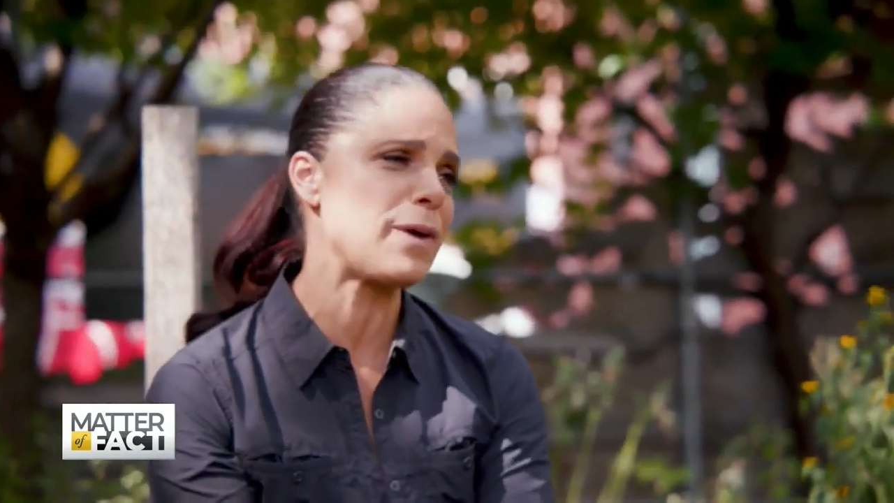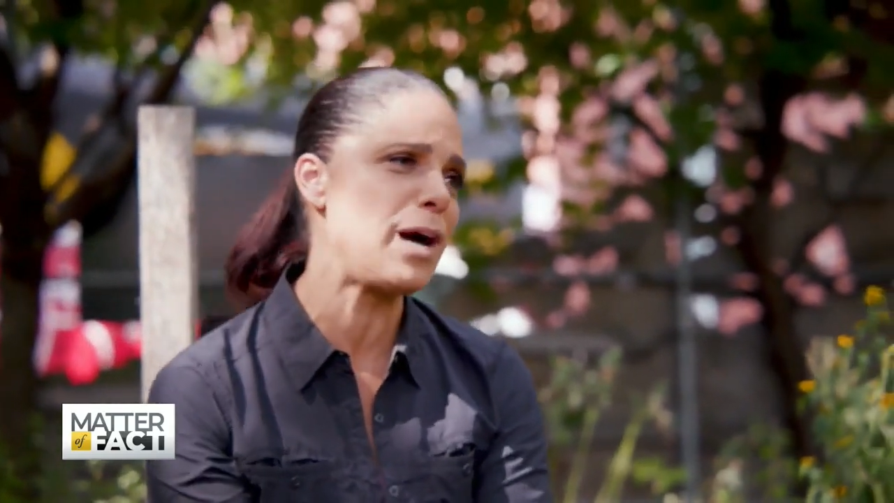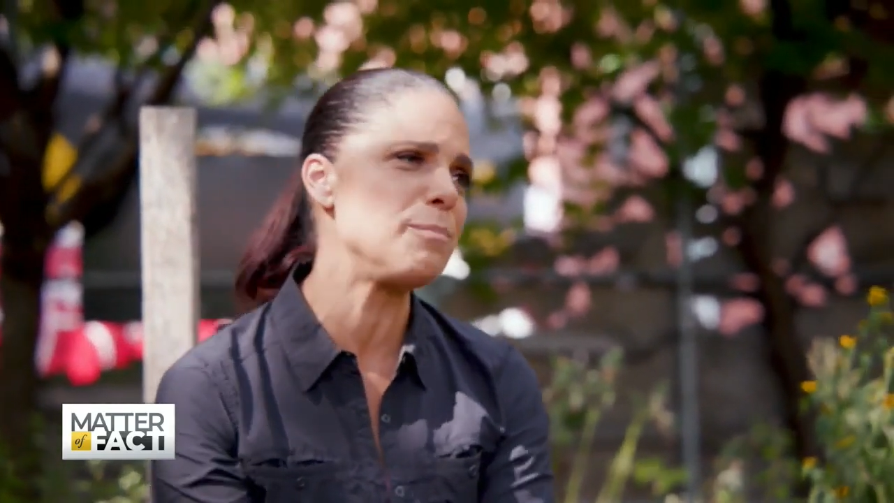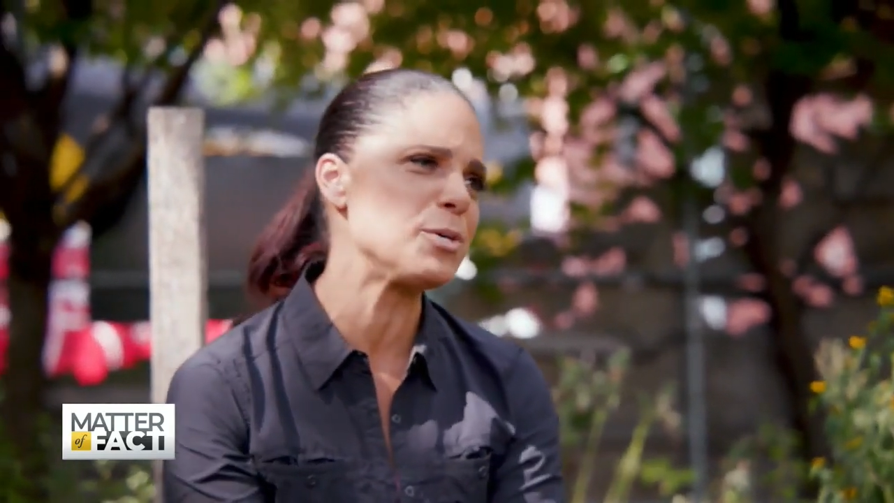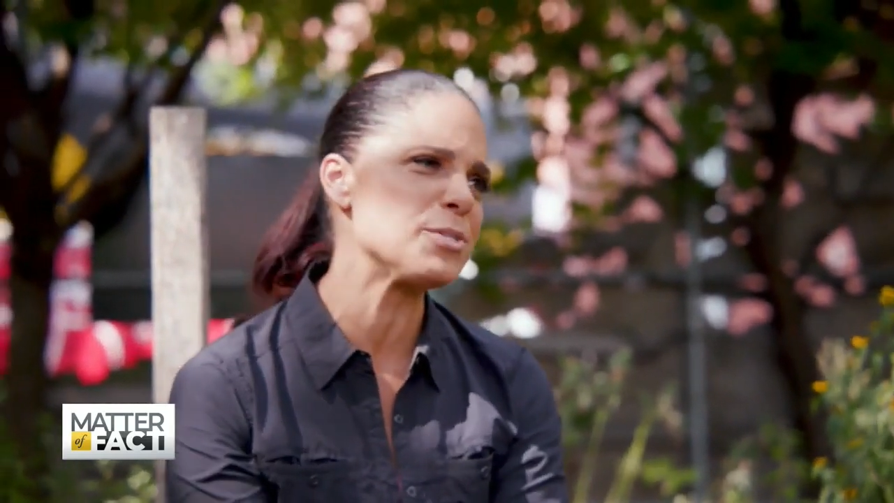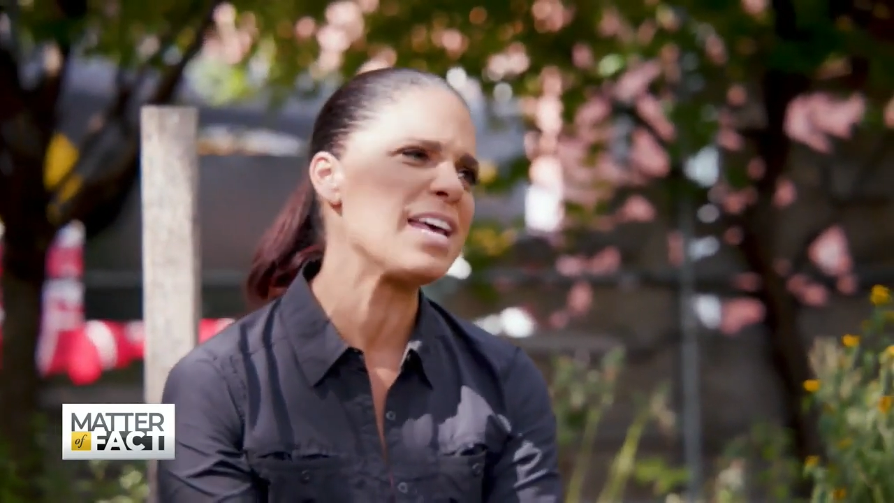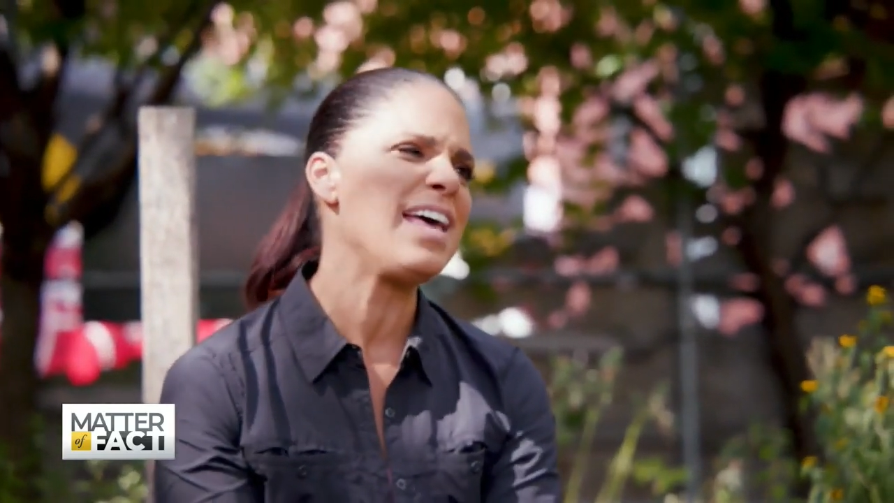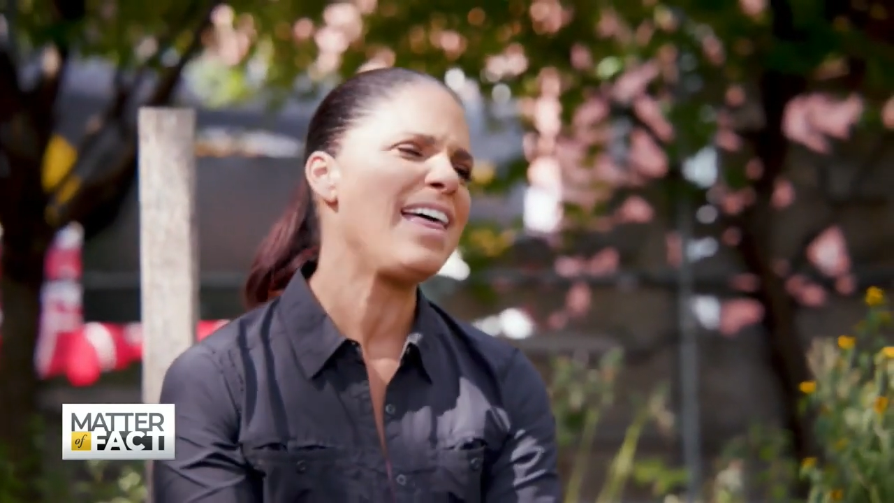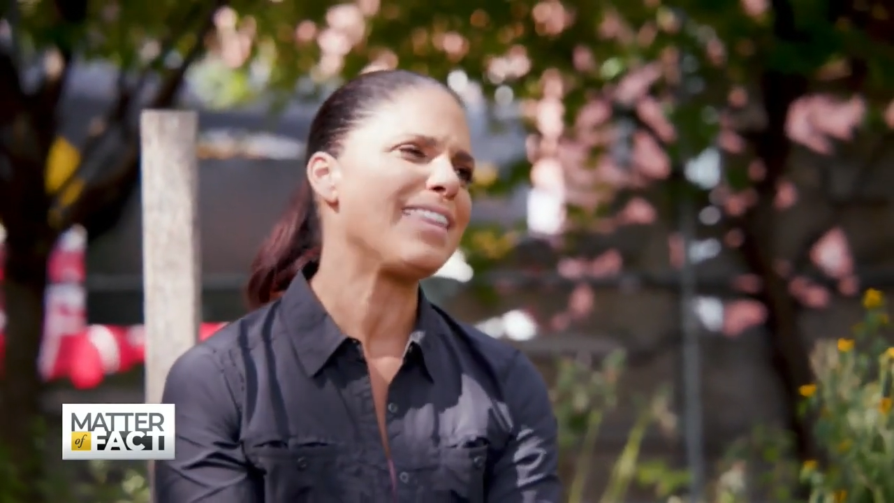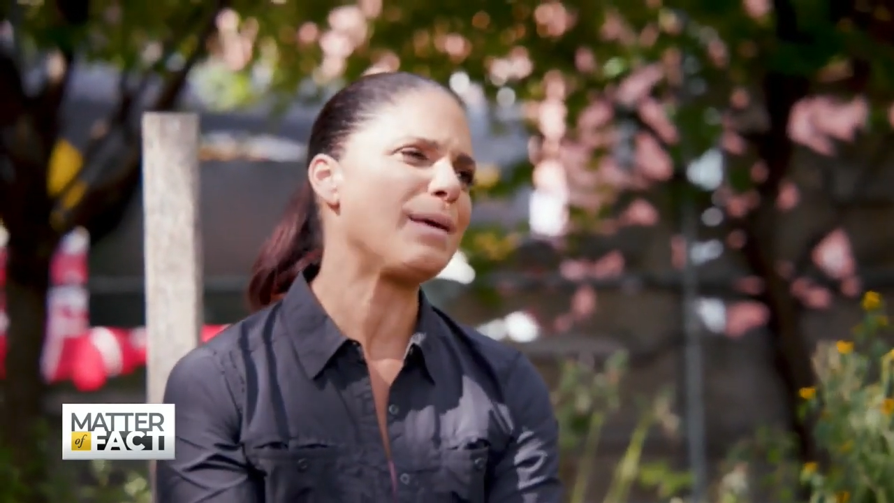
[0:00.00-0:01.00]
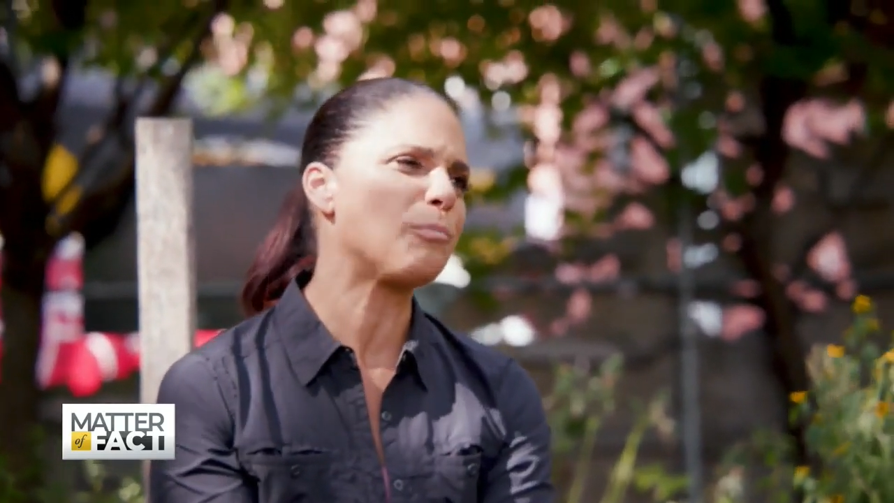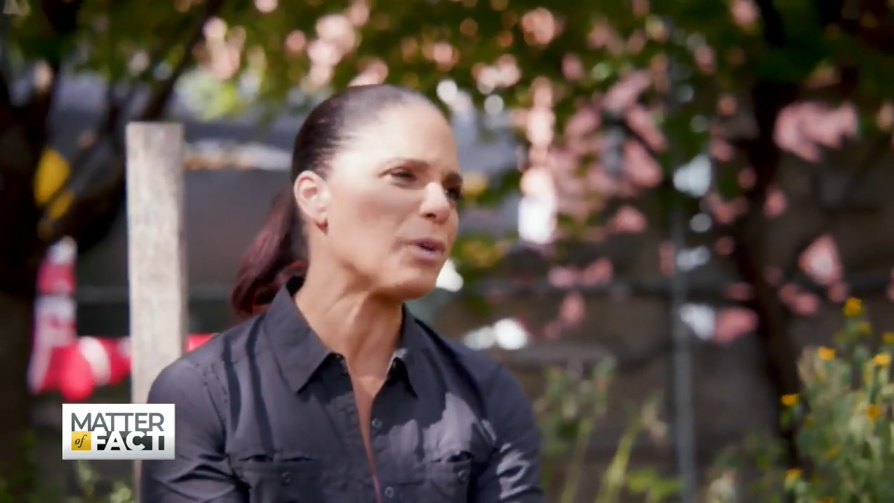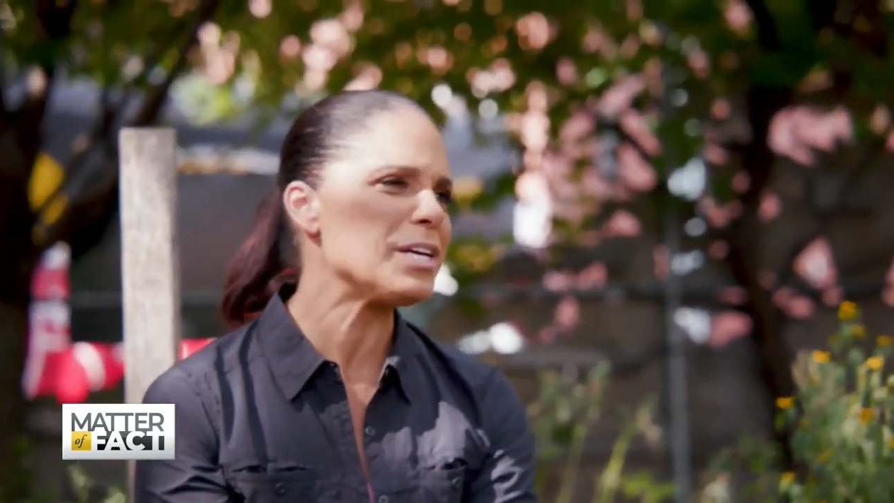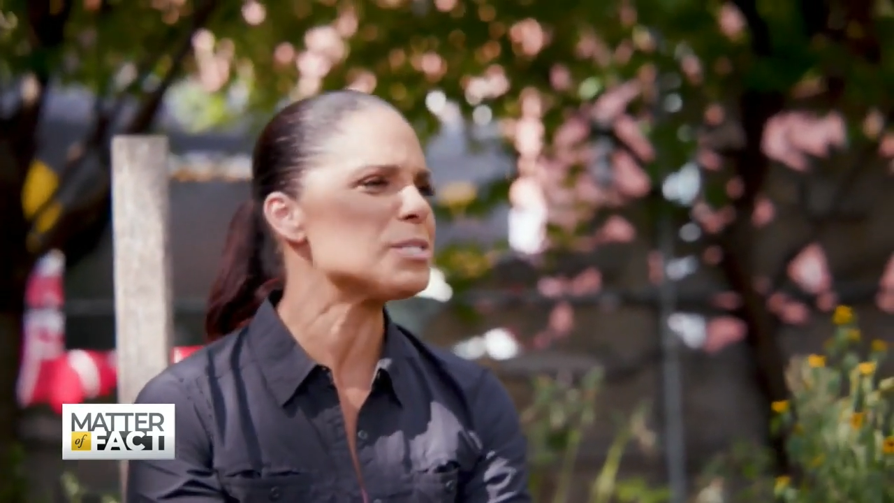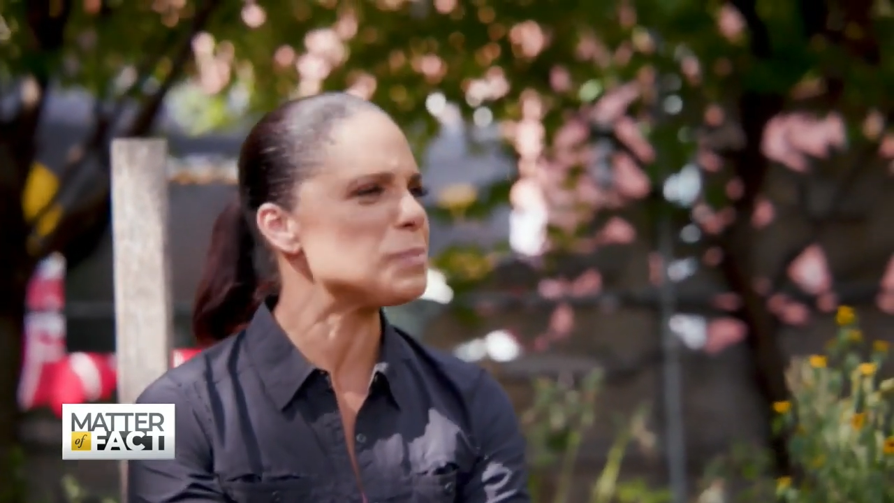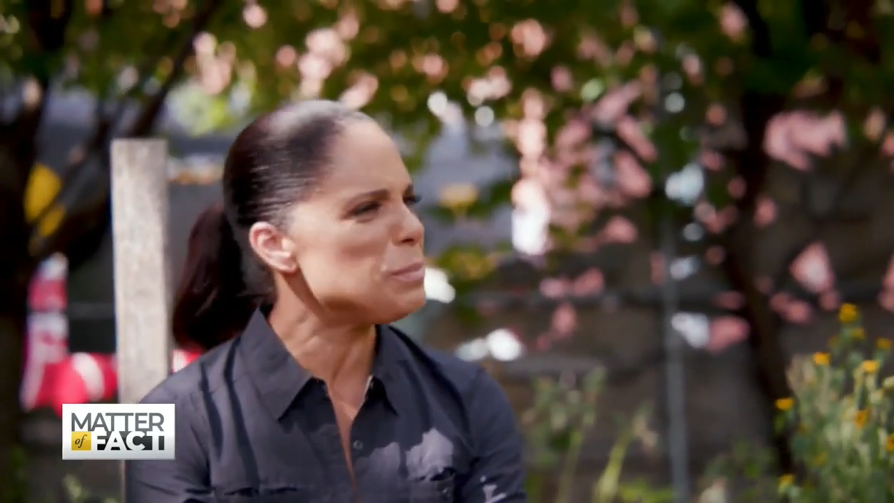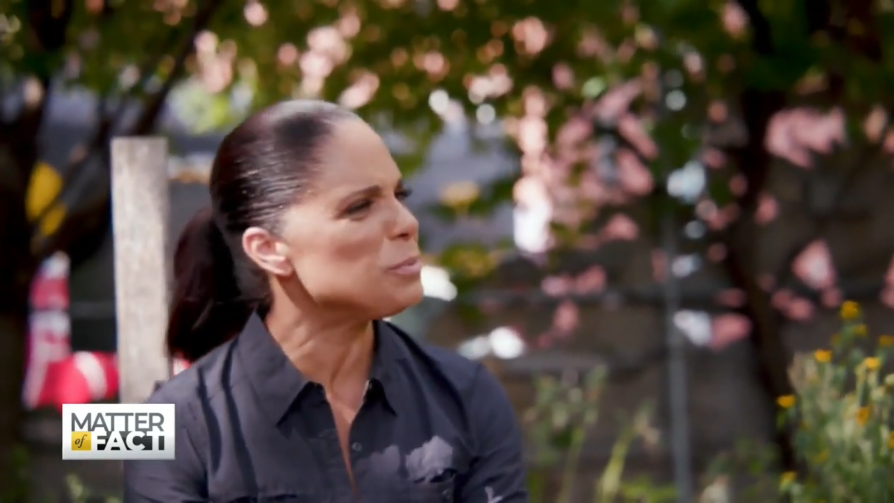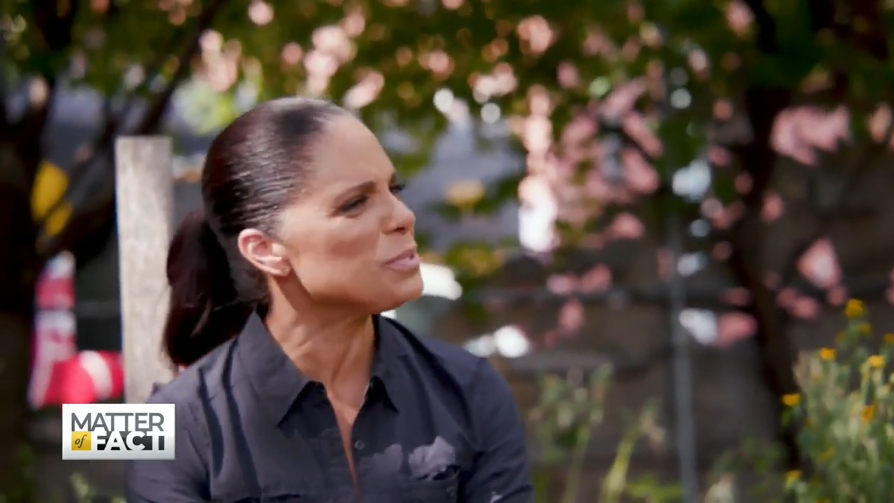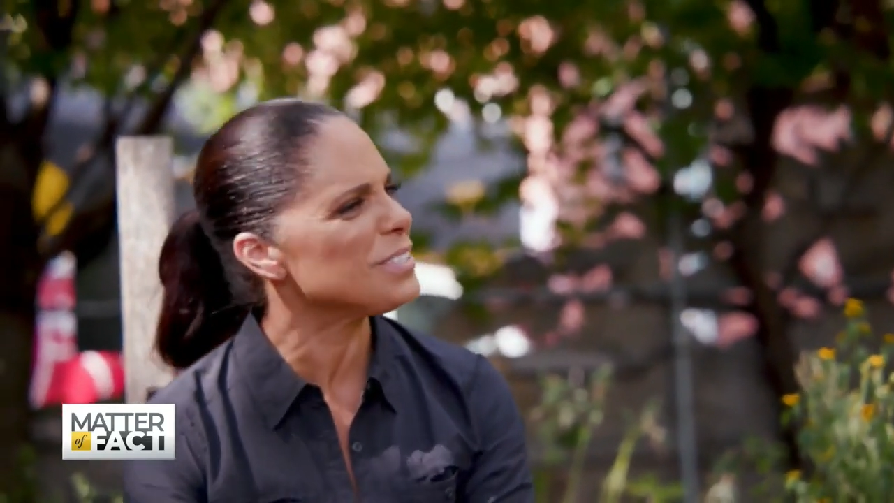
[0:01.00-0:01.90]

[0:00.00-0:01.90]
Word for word: compost that brings people